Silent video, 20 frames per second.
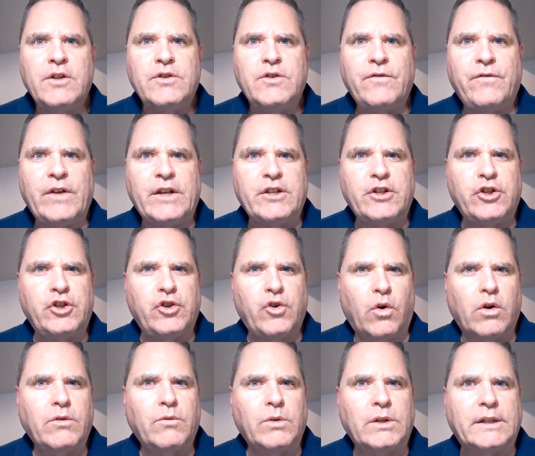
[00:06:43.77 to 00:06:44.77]
to fit
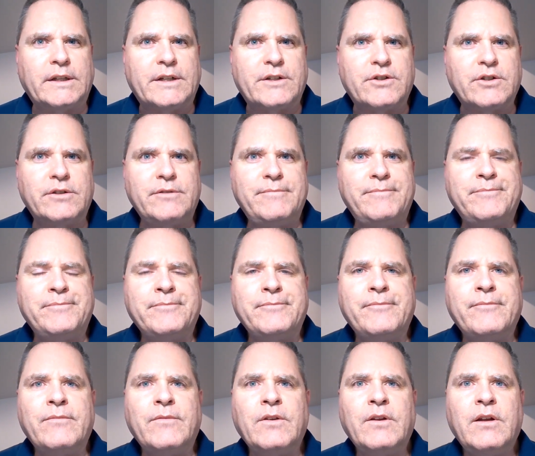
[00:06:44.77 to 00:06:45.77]
your religion,
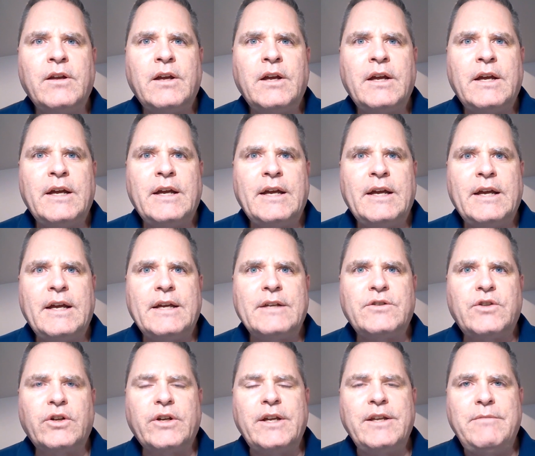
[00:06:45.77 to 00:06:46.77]

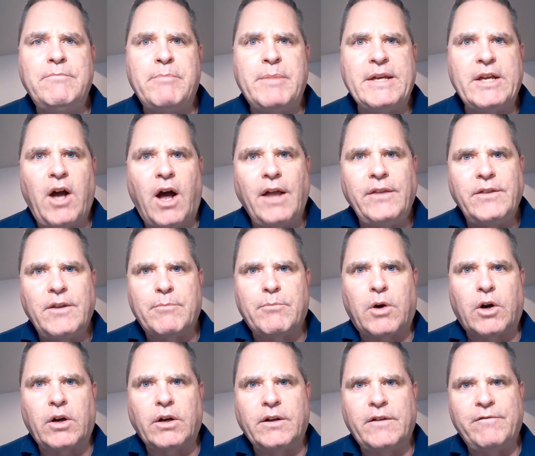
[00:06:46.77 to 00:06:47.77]
is looking beyond the
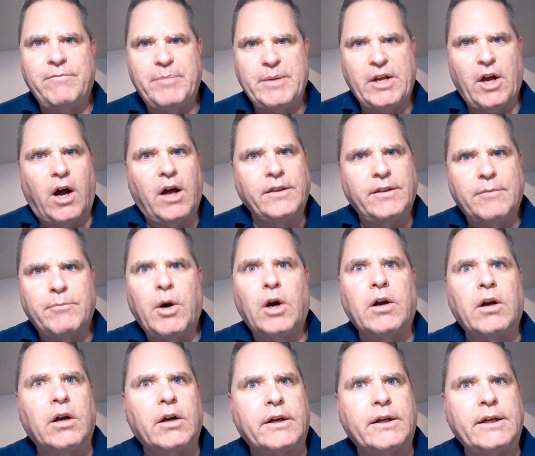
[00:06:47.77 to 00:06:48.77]
mark of beyond the
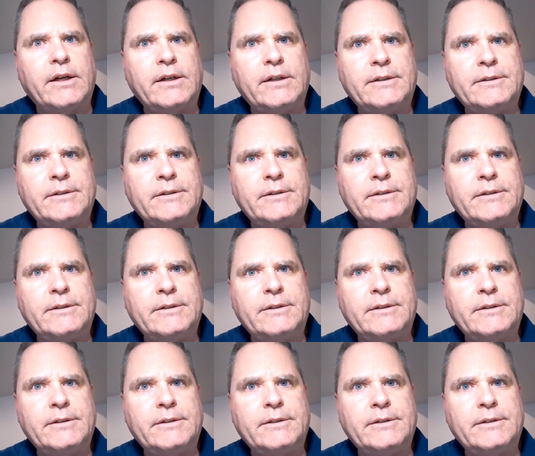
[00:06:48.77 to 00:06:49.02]
mark.